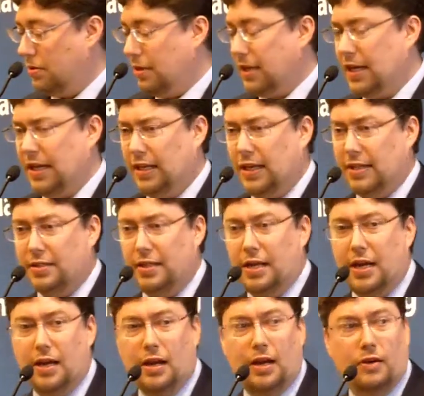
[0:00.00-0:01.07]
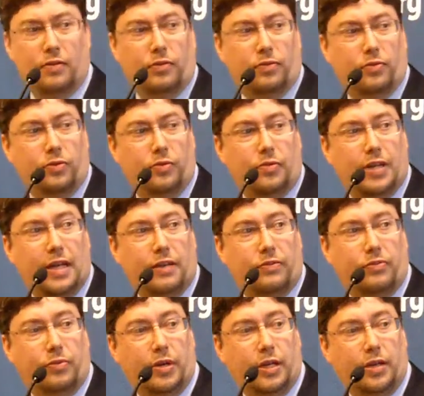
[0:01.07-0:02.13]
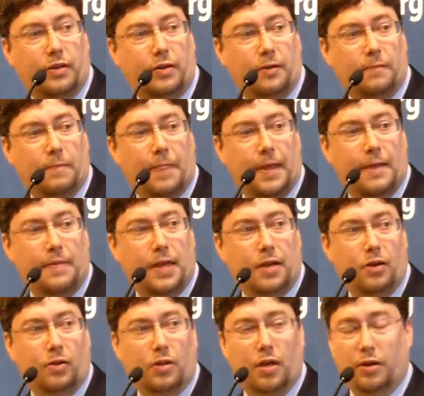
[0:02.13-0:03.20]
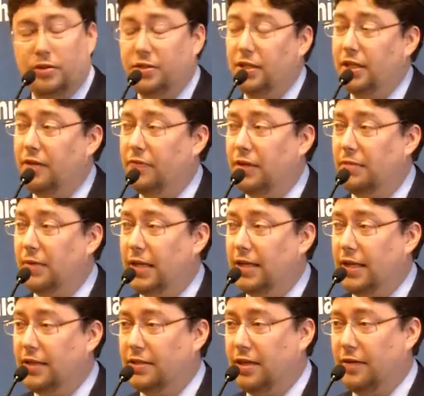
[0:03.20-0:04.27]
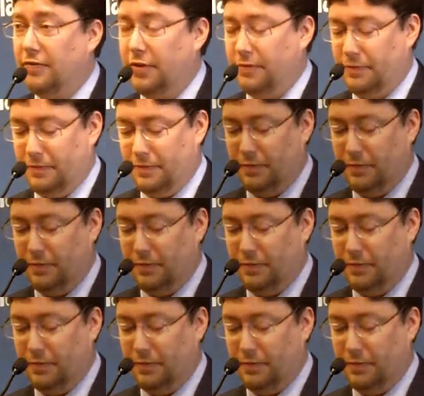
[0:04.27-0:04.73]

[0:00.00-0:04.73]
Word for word: Again, lessening out through day three, and then no longer significant by day seven.